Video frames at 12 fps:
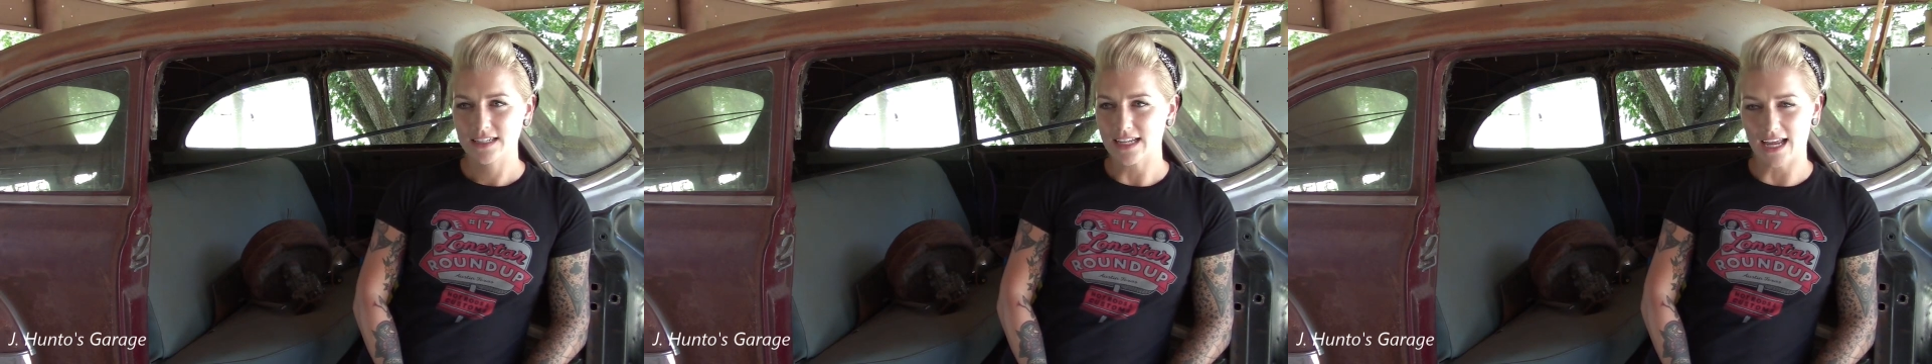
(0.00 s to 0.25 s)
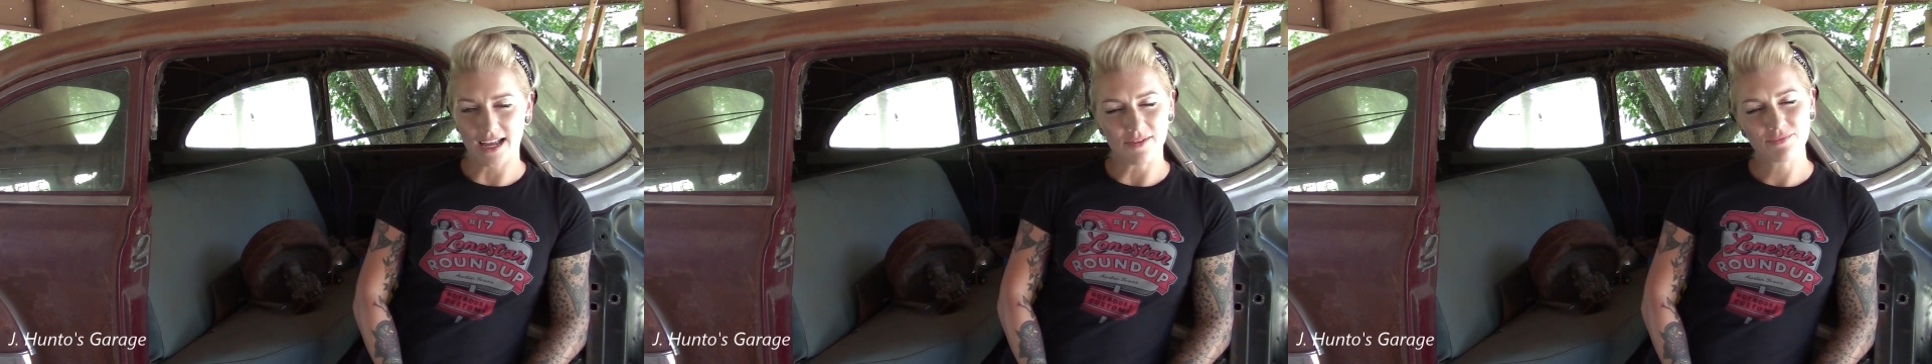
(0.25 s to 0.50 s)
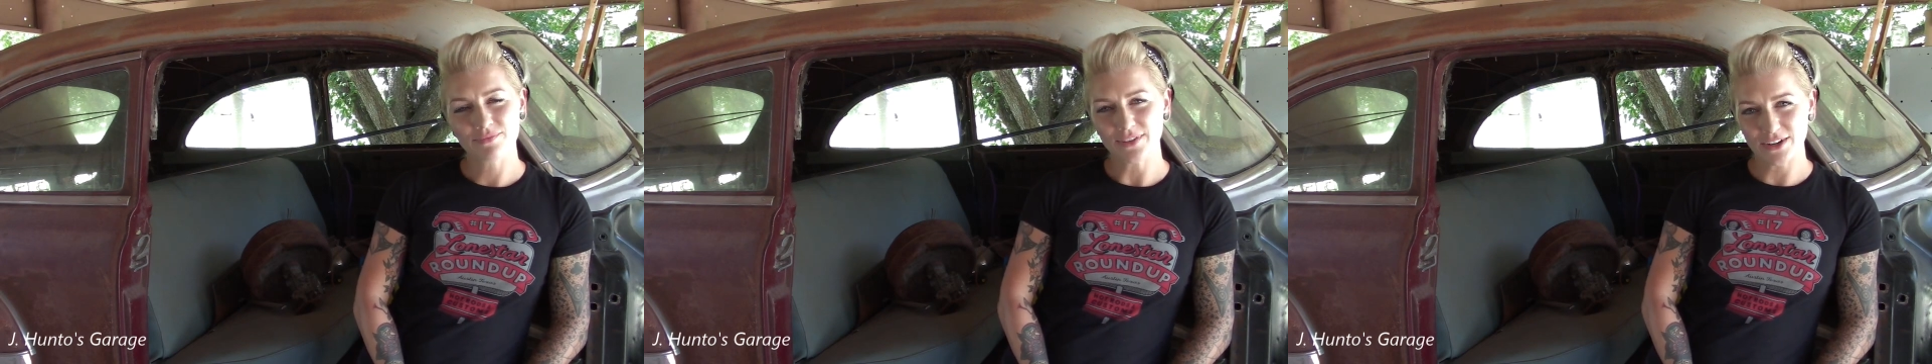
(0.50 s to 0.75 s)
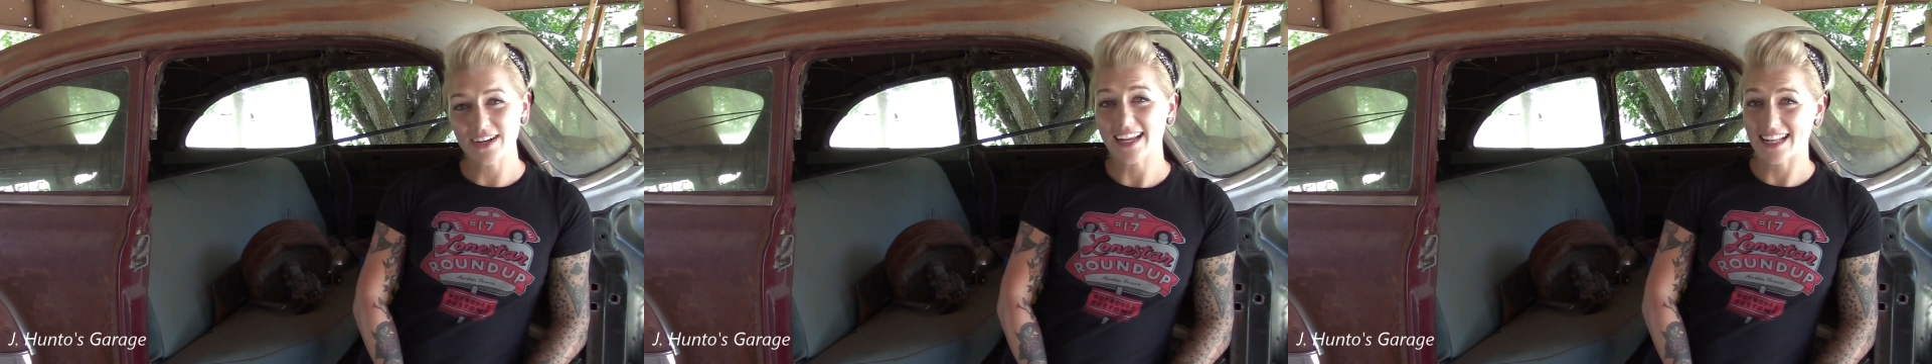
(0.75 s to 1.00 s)
You're
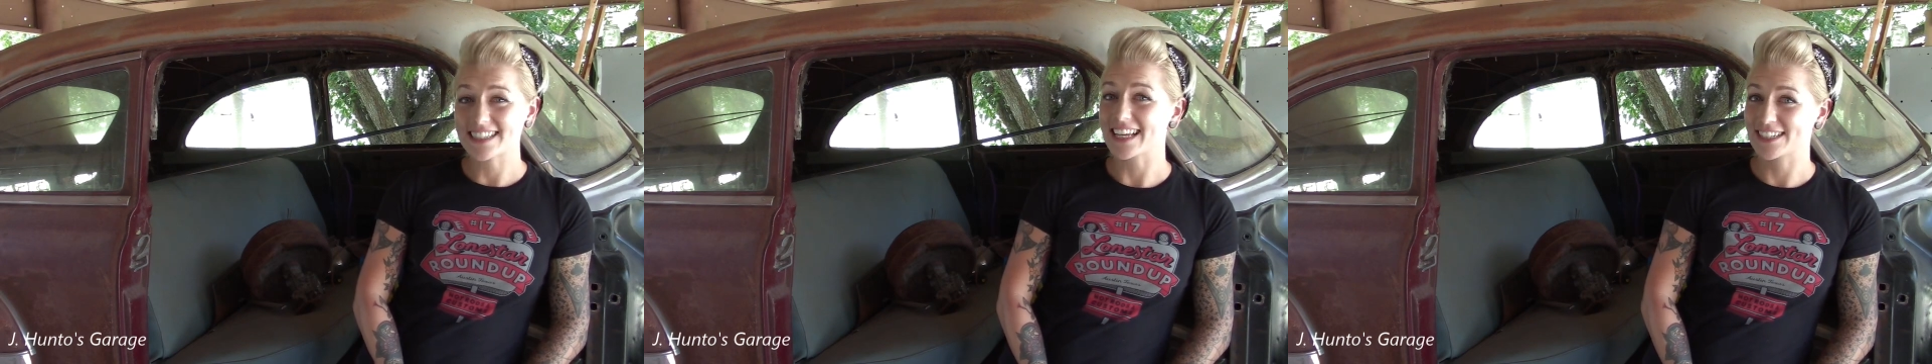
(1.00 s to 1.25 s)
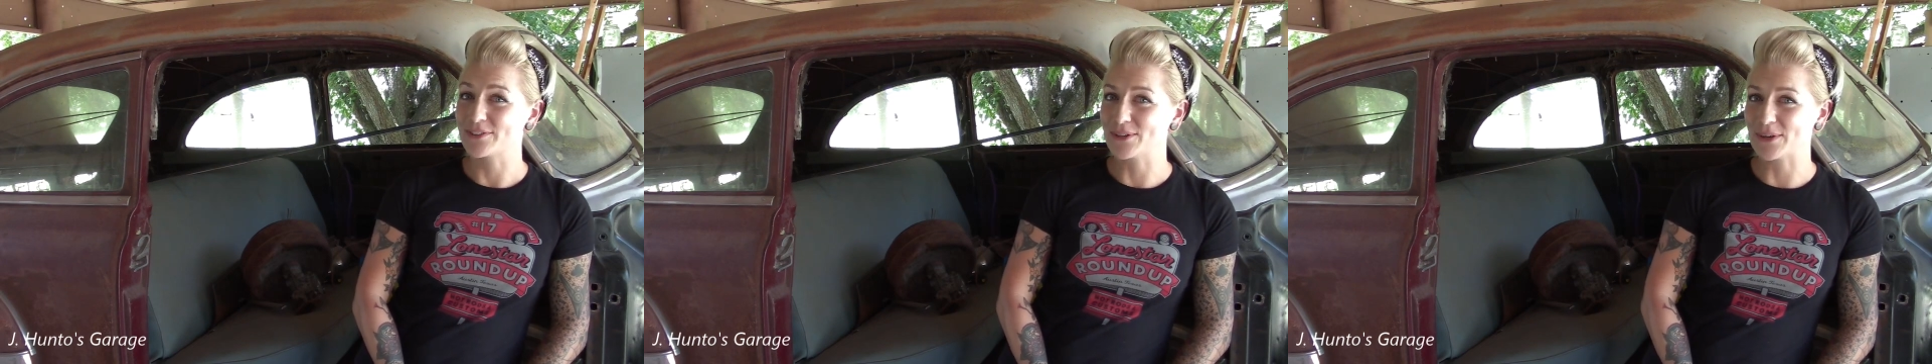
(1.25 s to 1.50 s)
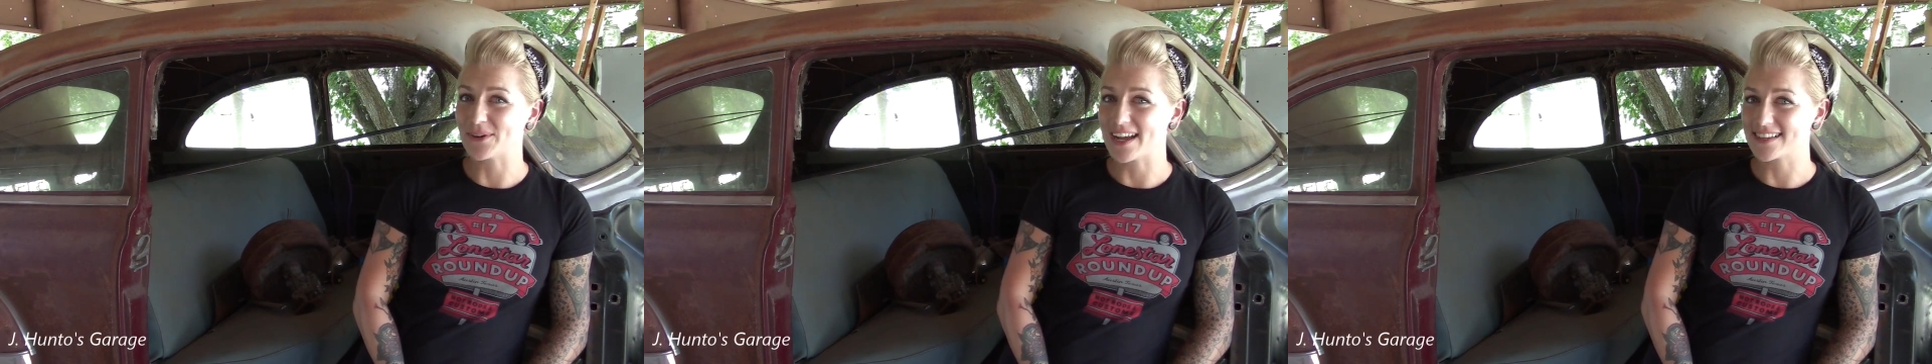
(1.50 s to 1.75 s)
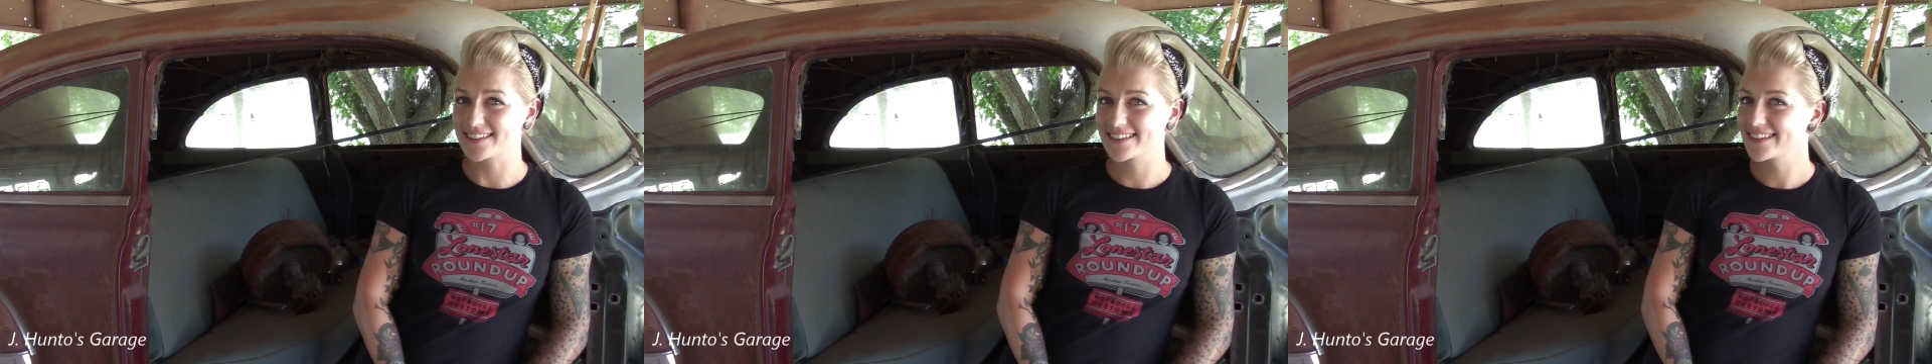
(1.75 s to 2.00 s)
gonna get sexually
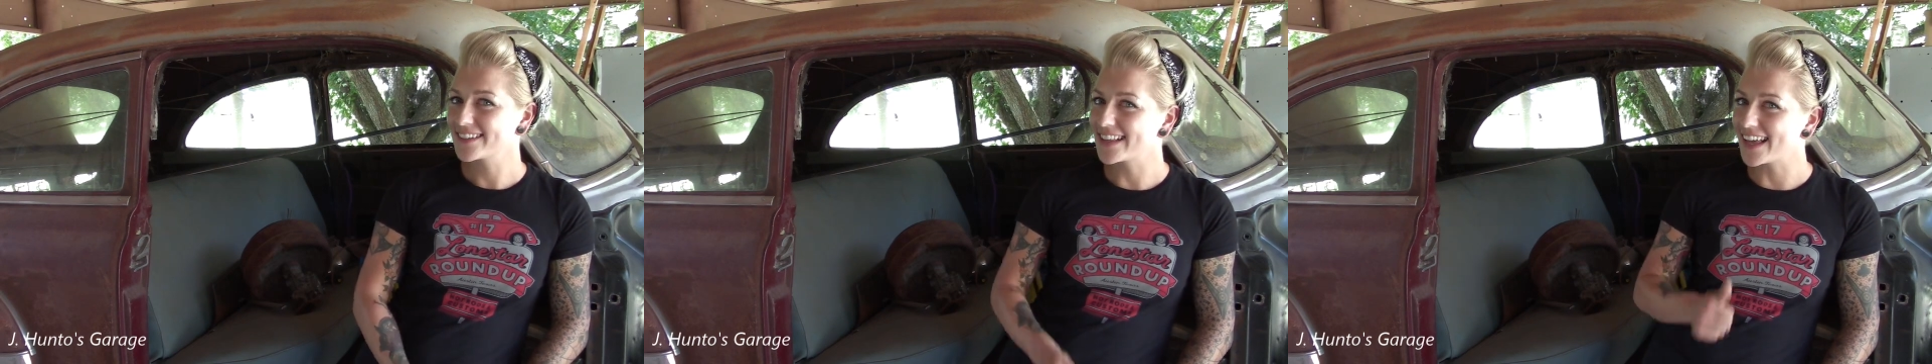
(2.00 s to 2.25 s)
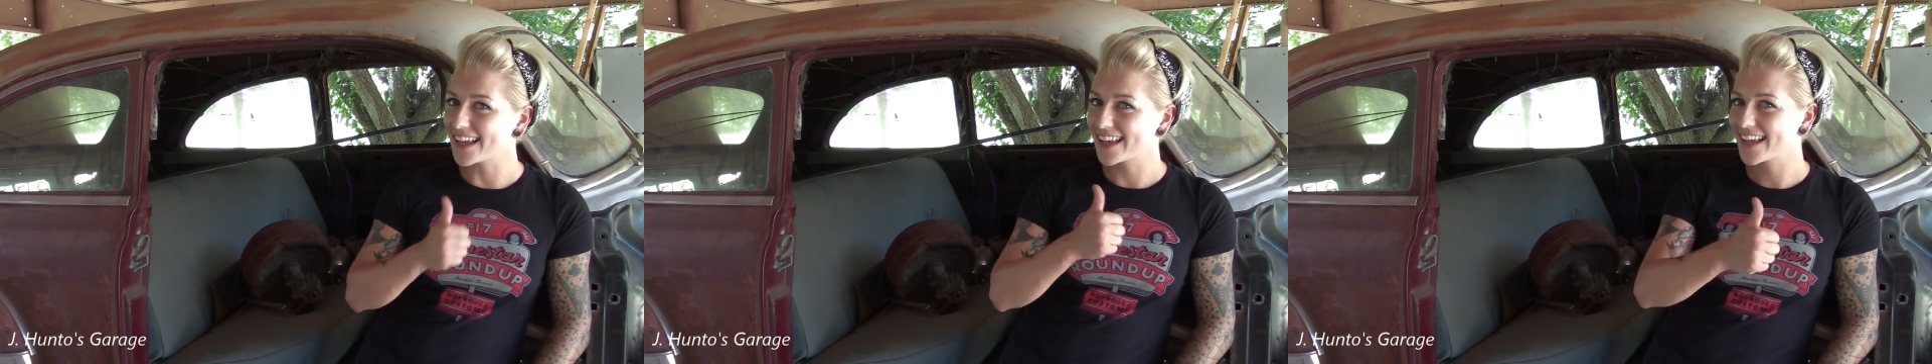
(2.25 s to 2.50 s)
harassed. Good luck.